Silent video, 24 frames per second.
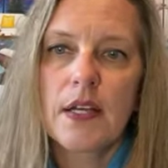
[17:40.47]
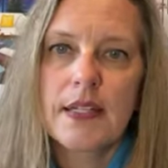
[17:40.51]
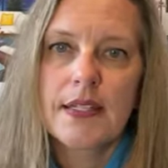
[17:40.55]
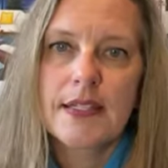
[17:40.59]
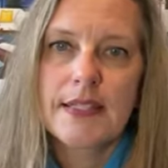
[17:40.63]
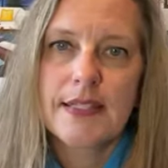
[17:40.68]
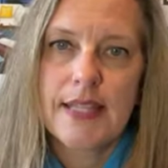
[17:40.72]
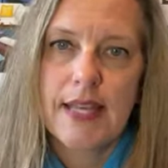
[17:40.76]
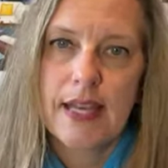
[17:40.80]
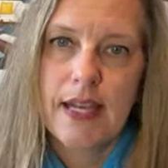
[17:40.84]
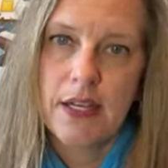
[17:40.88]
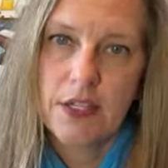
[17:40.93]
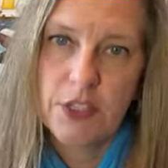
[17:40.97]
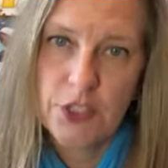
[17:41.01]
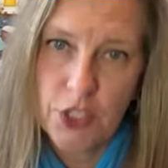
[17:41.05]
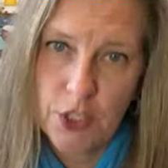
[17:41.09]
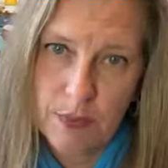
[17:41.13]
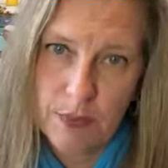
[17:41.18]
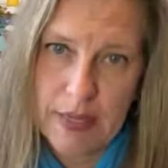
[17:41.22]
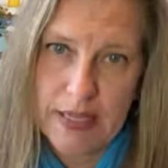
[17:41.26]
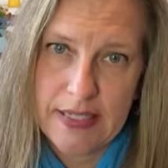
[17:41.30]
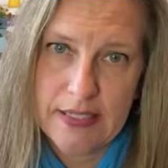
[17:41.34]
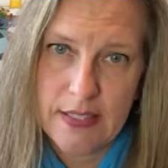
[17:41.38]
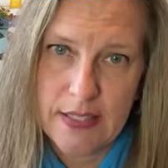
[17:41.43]
tell your
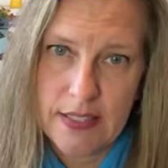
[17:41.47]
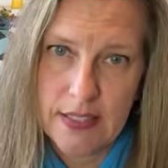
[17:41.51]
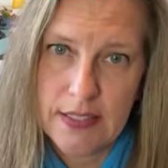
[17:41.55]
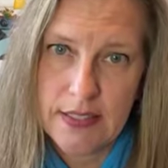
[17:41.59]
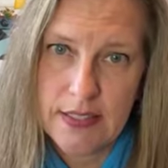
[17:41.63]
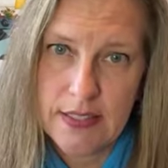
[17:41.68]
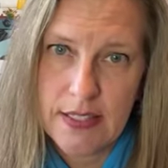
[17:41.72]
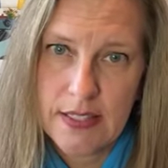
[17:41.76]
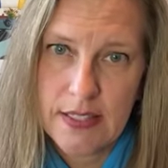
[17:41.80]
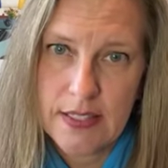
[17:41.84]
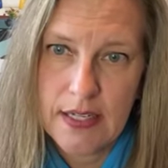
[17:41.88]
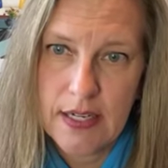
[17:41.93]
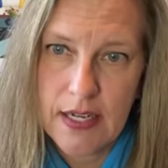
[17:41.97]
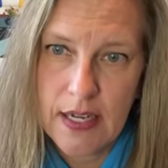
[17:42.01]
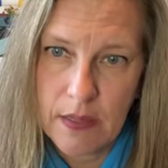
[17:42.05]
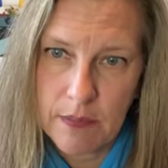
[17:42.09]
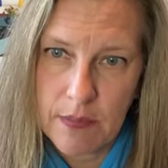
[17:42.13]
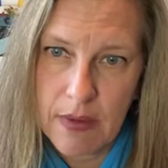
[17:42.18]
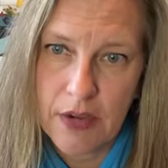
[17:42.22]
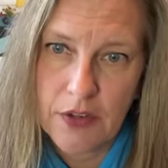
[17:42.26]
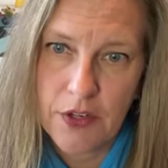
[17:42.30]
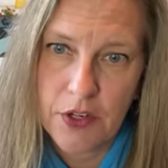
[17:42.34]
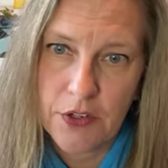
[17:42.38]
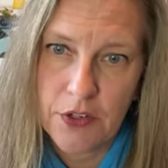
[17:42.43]
besties
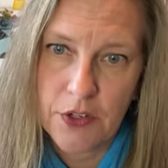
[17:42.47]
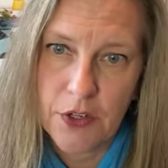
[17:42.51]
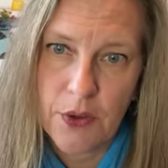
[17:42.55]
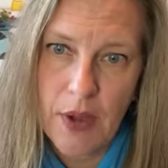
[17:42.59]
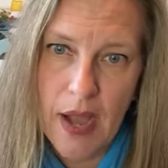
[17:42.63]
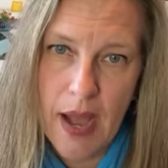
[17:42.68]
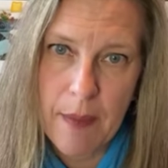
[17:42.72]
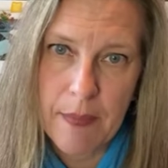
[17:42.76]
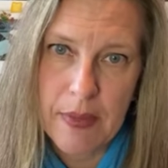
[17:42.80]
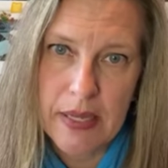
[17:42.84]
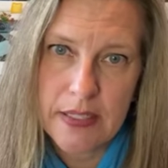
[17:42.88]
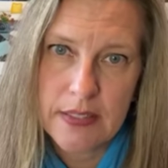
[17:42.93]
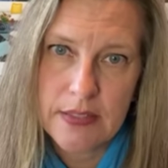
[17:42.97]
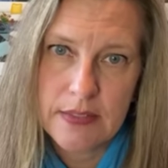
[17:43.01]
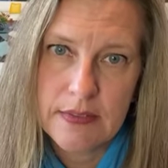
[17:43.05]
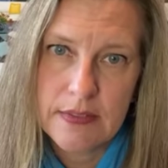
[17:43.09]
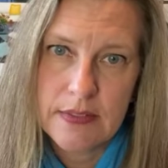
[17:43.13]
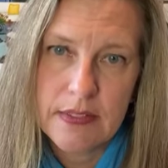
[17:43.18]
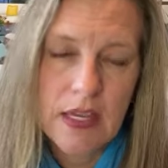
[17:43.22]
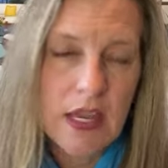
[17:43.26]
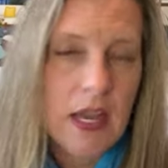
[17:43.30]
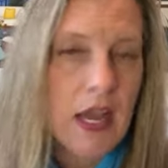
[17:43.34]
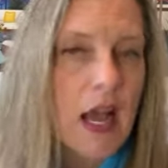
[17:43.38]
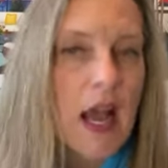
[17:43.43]
about your new habit.
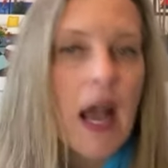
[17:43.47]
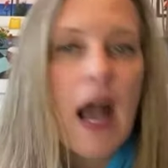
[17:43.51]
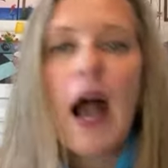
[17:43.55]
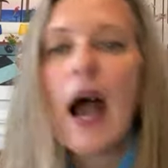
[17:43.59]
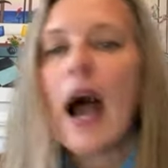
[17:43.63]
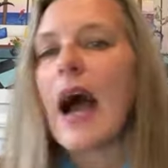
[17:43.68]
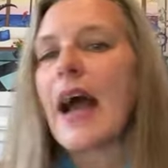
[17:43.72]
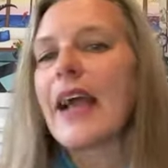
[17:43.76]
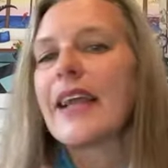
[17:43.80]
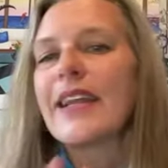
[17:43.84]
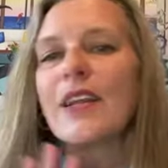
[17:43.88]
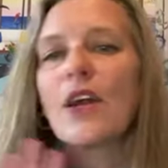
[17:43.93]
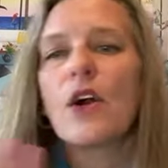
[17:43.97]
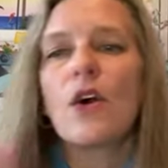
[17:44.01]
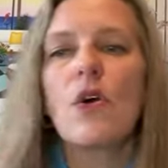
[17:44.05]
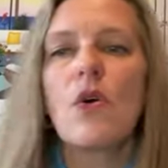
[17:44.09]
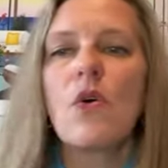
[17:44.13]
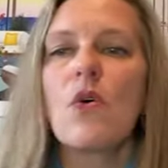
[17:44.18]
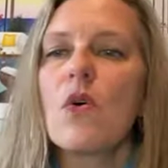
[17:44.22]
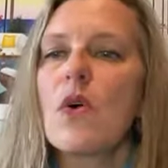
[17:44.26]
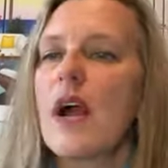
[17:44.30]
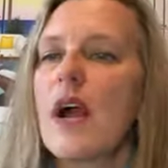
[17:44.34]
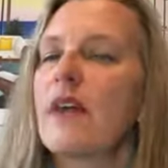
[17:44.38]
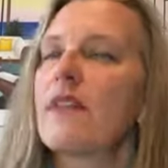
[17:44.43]
I
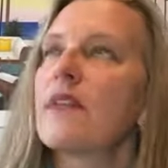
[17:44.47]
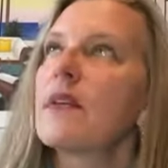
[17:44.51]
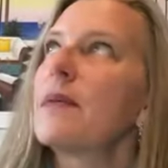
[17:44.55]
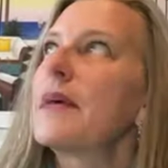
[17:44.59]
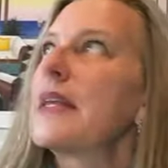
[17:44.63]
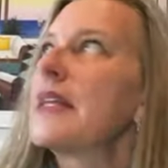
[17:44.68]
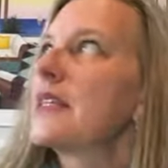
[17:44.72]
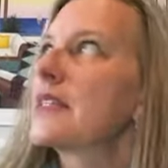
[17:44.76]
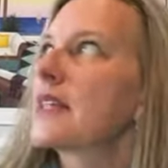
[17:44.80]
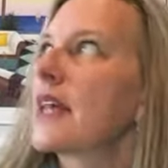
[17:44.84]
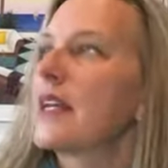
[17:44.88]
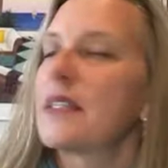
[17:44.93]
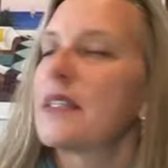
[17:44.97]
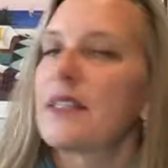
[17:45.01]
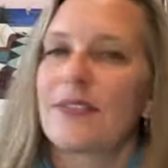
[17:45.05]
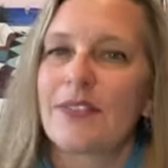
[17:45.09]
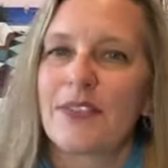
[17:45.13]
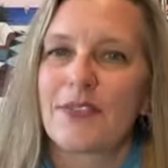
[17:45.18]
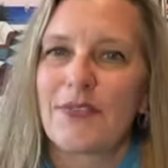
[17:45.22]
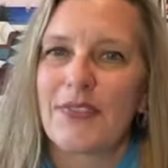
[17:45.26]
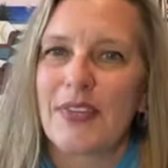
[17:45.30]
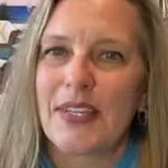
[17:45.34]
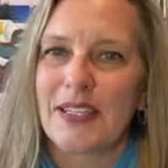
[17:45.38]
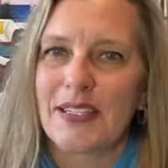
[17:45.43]
know everybody's got different
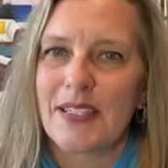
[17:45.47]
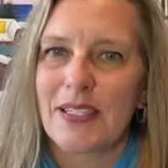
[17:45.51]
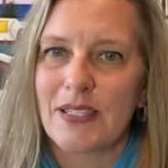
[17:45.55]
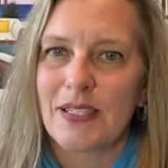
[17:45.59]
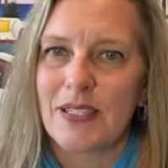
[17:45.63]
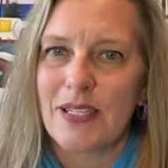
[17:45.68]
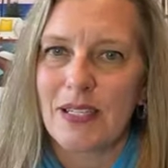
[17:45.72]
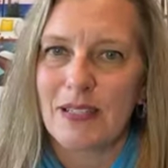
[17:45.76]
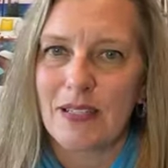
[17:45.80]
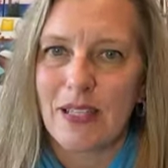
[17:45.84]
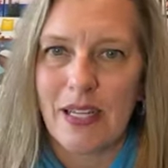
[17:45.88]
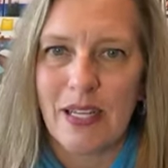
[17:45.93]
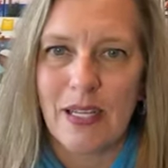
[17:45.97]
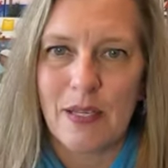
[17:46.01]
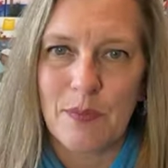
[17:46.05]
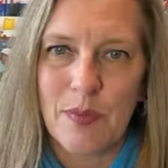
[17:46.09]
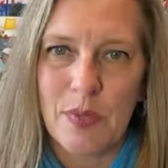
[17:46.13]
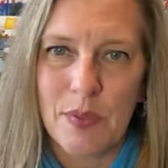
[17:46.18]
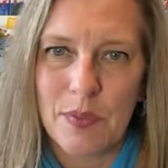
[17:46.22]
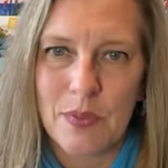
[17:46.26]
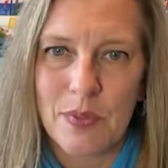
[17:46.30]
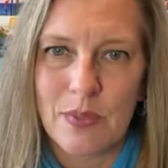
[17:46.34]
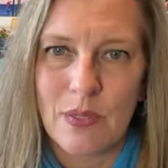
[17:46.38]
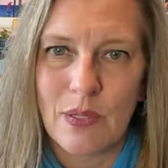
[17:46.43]
feelings on letting
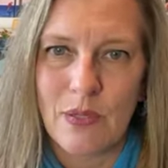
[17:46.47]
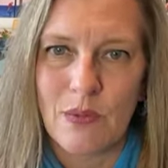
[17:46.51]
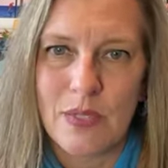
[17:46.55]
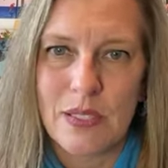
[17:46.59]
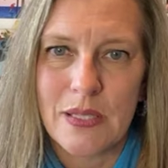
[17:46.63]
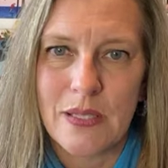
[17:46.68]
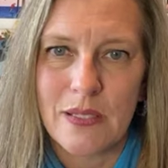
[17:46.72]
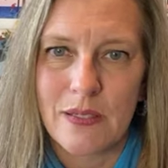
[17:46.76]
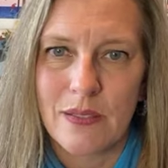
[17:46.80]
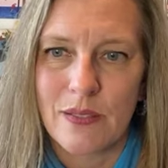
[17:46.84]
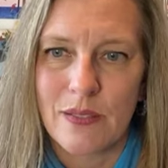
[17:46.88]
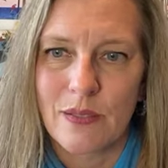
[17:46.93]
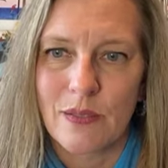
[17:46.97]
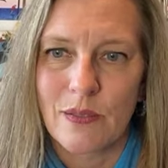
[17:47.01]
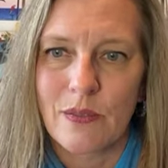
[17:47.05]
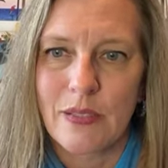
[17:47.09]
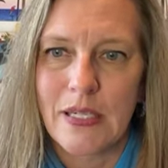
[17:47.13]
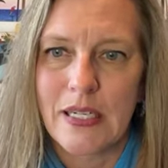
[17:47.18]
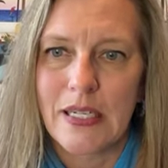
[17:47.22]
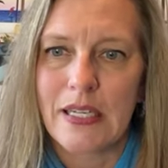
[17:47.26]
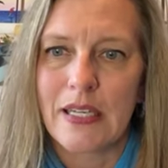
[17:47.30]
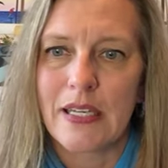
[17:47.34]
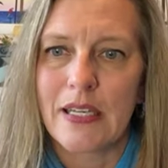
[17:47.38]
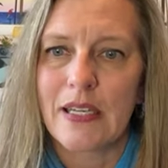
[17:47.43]
people know what they're
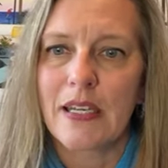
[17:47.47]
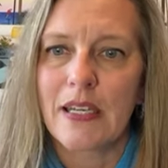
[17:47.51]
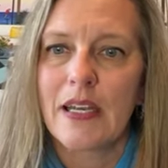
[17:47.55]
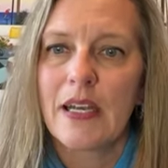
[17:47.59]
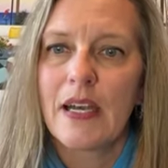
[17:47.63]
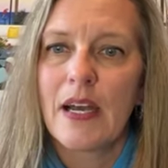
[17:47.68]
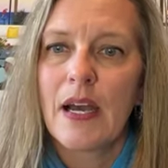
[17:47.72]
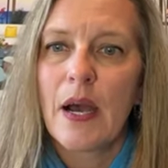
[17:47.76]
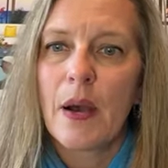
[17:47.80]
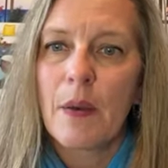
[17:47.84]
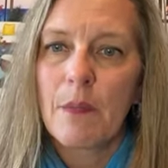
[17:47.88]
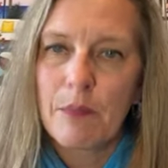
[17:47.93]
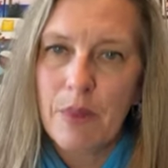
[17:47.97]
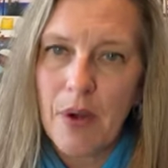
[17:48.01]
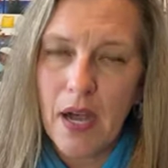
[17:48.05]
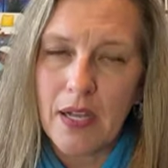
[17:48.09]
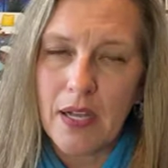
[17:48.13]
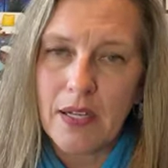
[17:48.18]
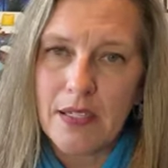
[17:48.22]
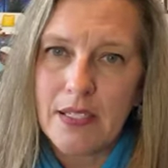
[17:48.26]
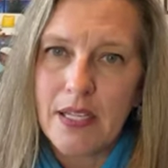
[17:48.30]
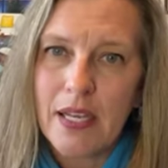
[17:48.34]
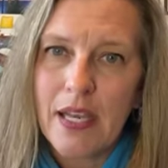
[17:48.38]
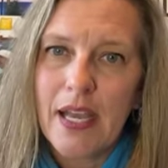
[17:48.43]
doing,
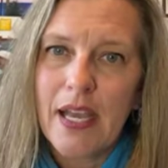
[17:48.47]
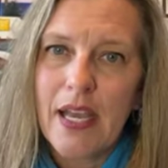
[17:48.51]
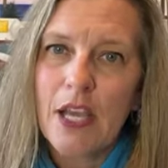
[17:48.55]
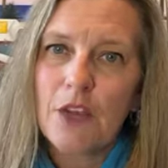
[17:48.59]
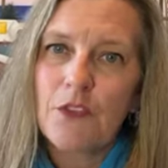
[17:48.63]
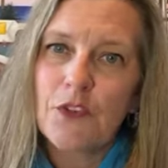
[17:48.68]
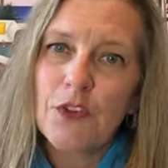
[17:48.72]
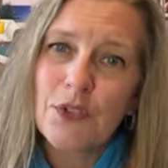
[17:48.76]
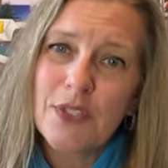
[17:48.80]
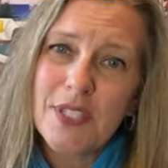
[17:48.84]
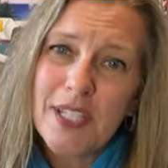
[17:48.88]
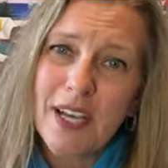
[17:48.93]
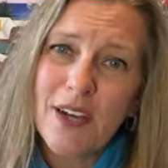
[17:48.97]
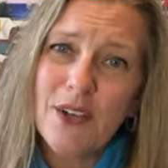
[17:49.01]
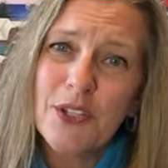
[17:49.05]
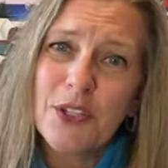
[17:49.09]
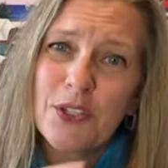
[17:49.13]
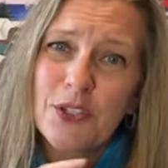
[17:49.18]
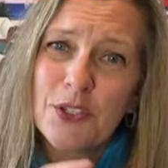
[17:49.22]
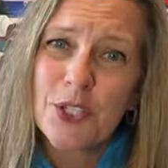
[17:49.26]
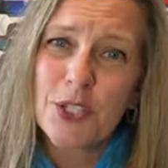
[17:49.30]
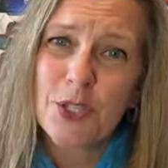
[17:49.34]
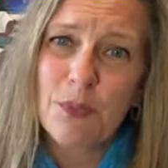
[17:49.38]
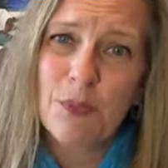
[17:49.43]
but if you tell your
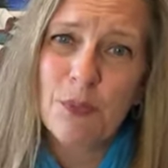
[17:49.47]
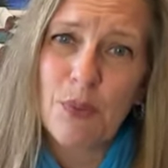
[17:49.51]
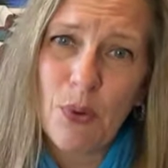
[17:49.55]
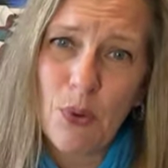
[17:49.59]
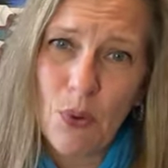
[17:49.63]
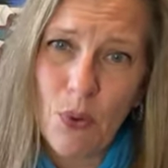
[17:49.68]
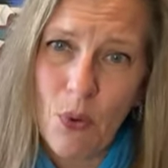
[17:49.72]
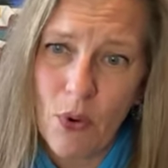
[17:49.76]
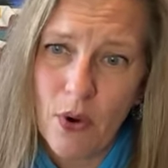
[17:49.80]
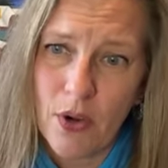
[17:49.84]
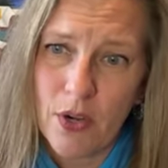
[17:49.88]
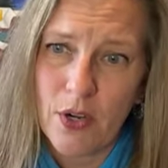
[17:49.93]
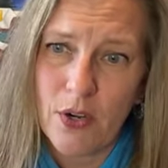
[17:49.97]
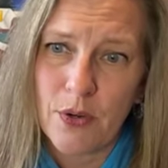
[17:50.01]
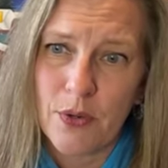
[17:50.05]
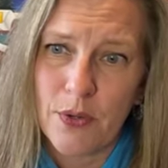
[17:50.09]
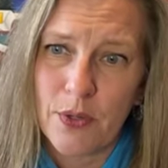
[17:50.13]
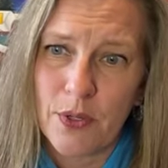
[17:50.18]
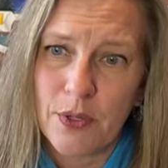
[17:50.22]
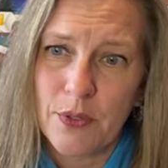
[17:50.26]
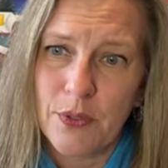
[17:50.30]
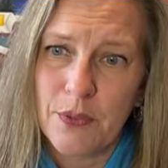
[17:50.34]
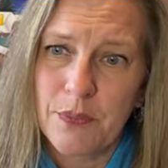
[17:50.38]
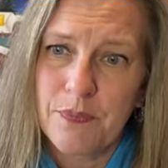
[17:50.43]
support
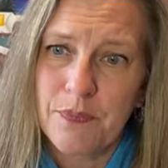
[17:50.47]
crew,